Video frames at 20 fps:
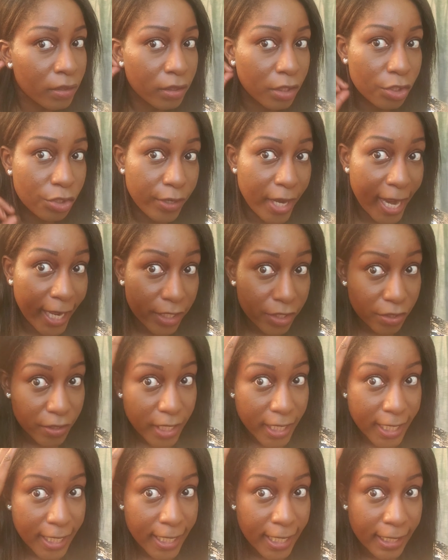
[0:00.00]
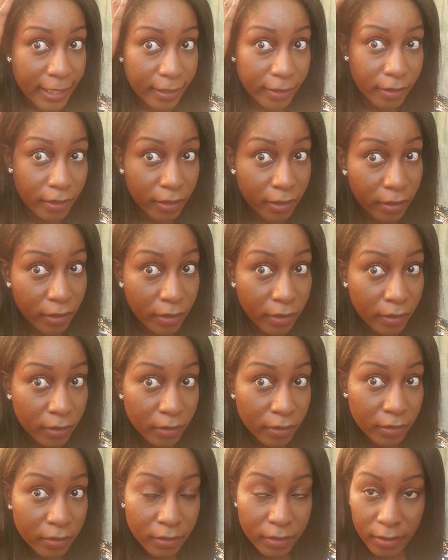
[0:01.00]
The tracks are hidden.
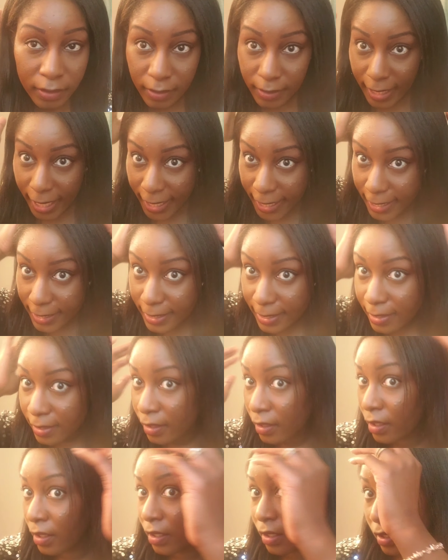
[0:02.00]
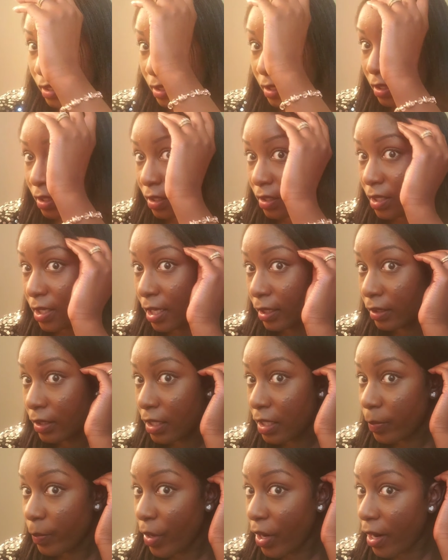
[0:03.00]
Nice. Tuck
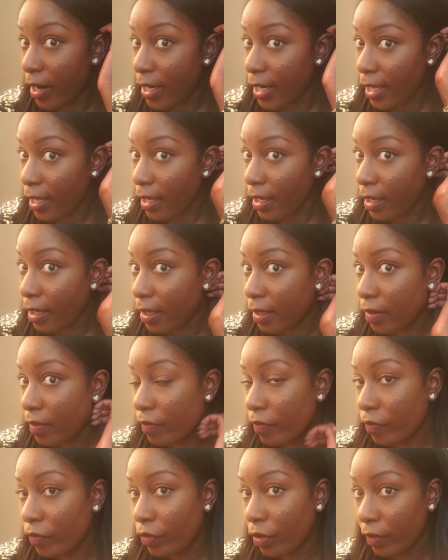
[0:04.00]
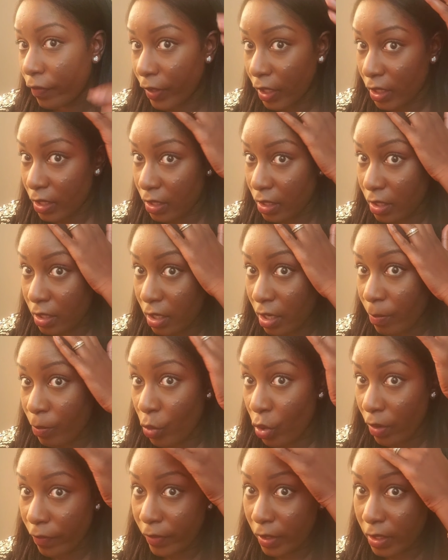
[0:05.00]
this part in for
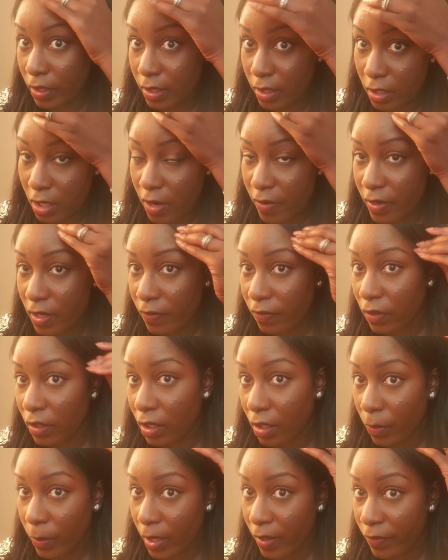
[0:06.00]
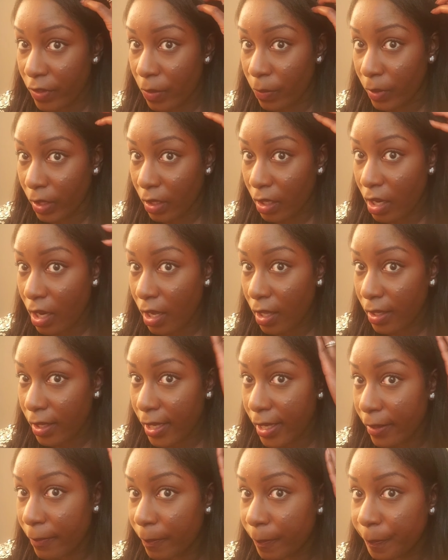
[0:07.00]
more of a conservative look, whatever you want to call
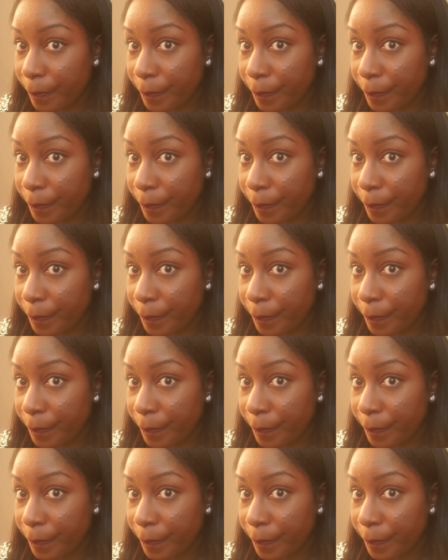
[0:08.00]
it.